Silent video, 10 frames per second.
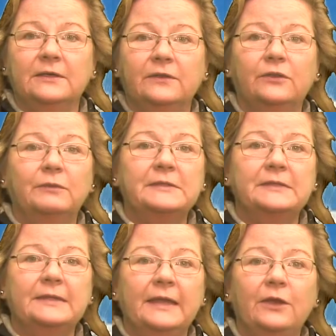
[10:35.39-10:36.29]
The threats
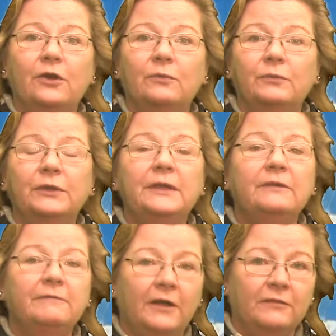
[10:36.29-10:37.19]
today are really
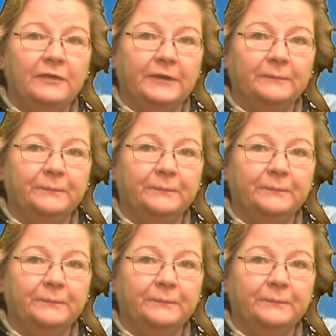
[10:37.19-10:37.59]
evolving.